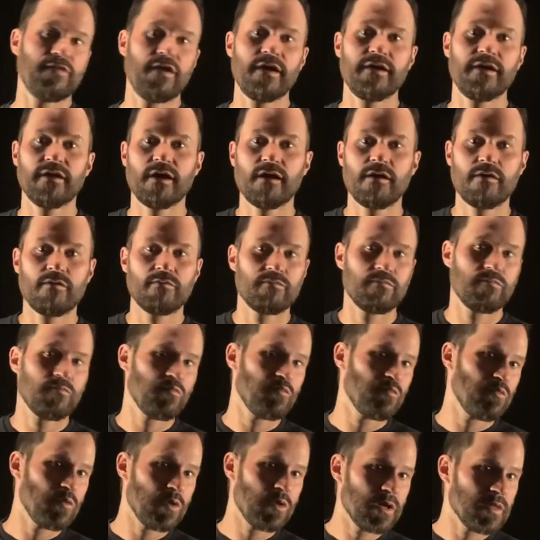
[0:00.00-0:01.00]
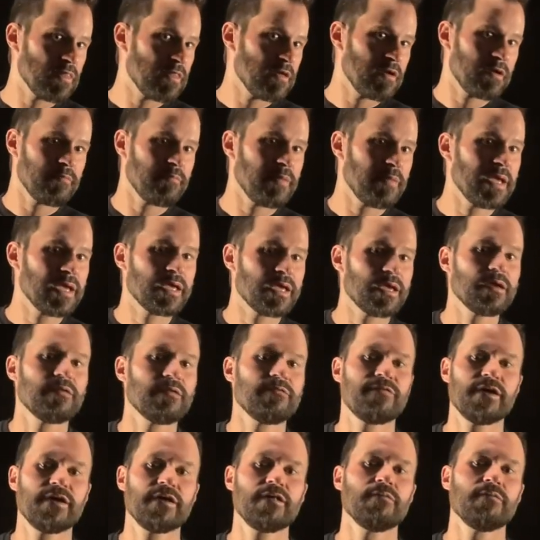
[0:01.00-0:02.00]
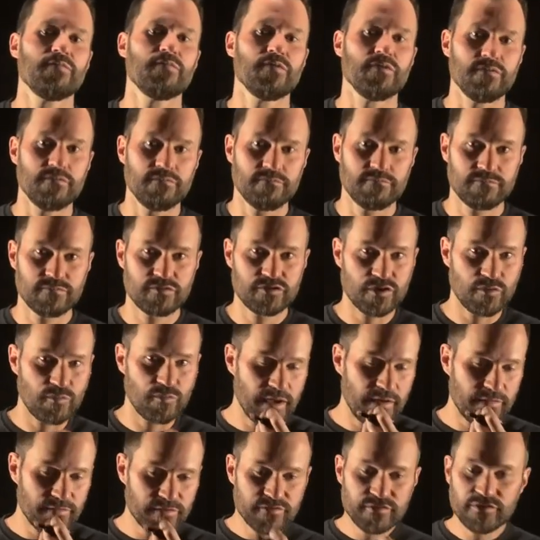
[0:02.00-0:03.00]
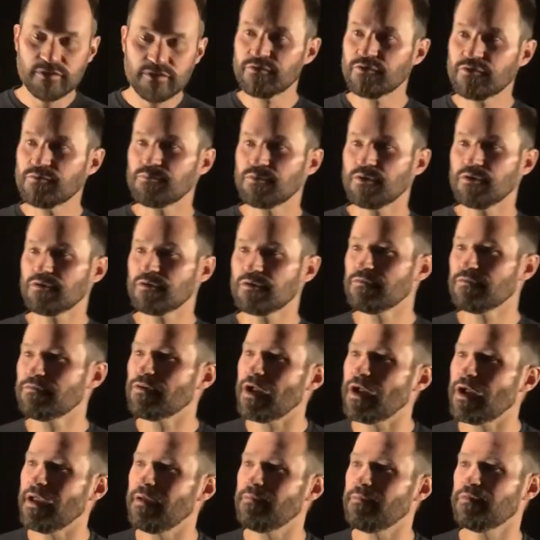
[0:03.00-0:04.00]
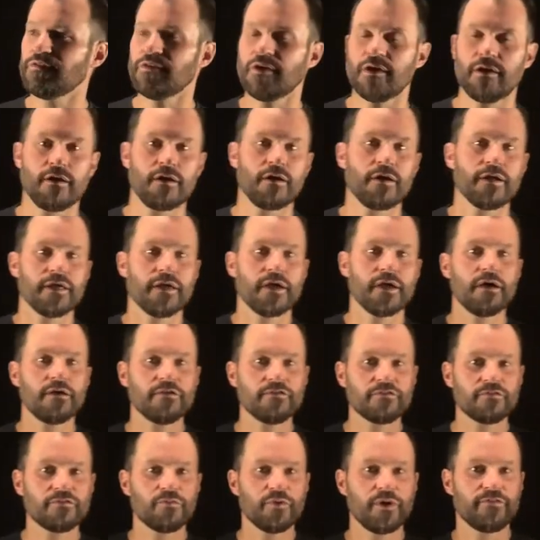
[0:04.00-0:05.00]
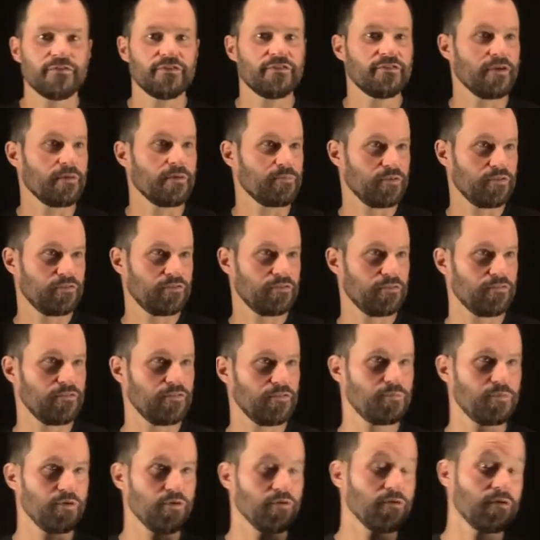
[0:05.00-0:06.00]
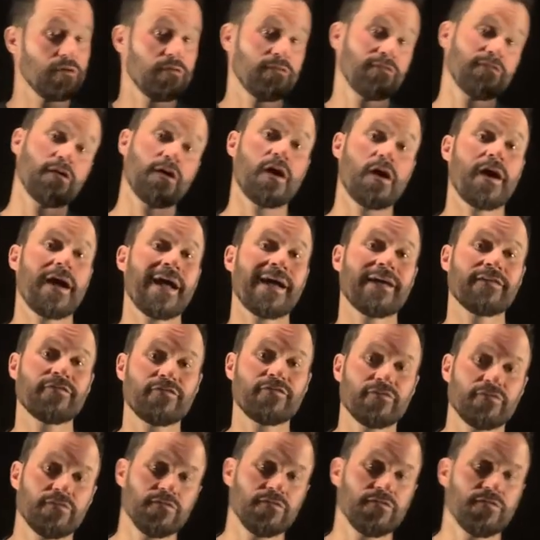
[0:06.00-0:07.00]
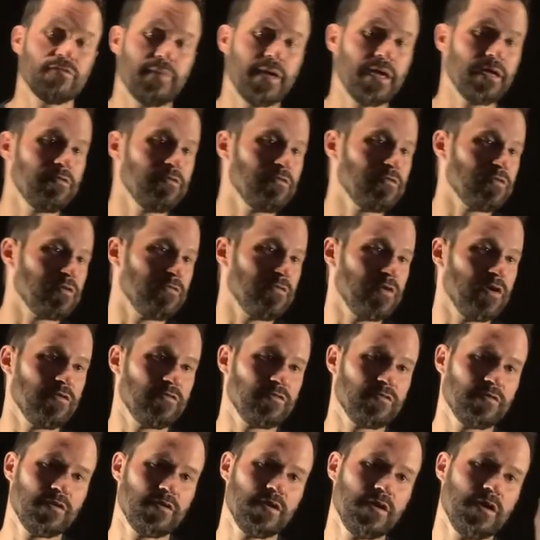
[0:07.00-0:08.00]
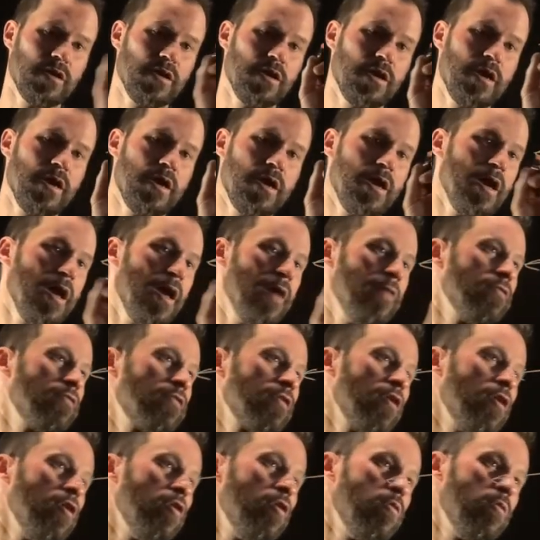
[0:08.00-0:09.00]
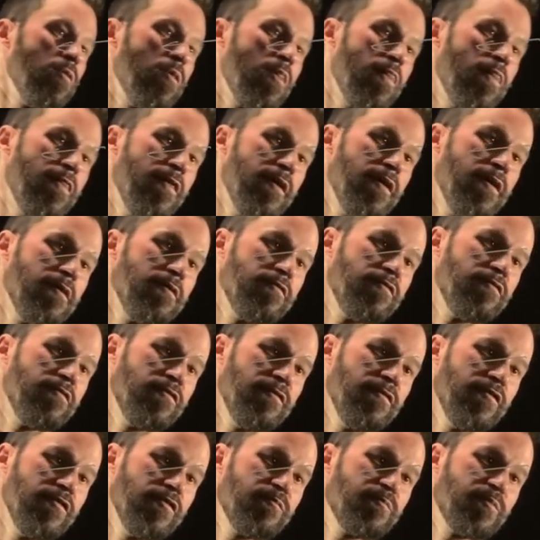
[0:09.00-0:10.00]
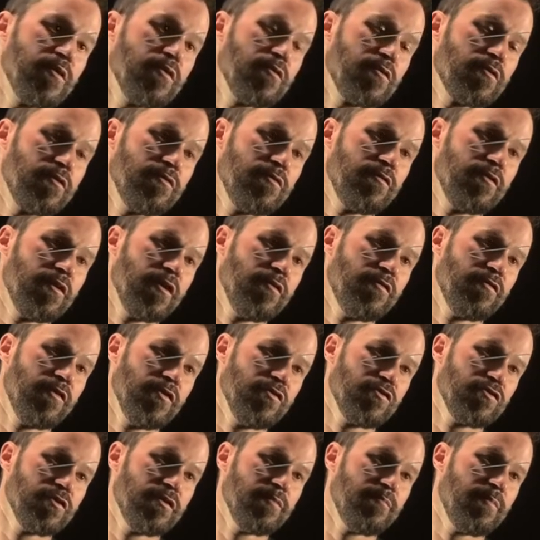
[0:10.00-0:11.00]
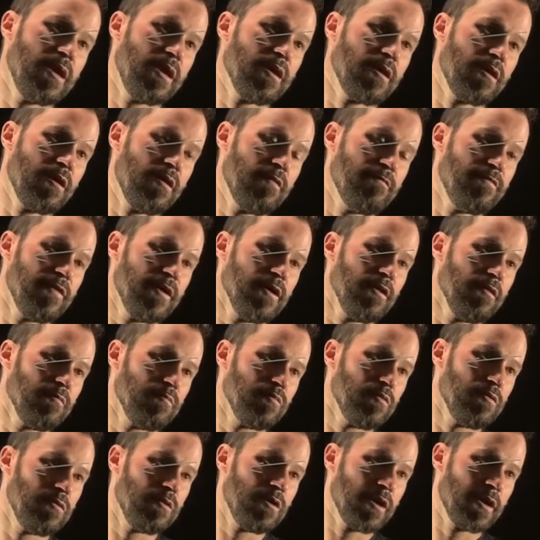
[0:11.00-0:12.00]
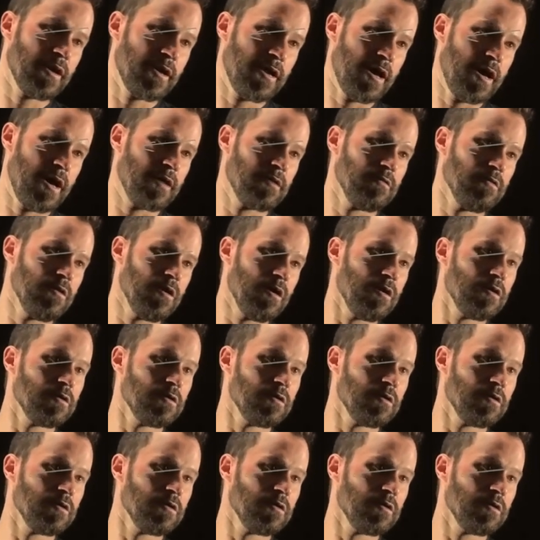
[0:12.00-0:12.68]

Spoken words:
out what they're making available. So we have a service broker for Amazon RDS. We have a separate service broker for our external domain service. And so the service brokers essentially make available a catalog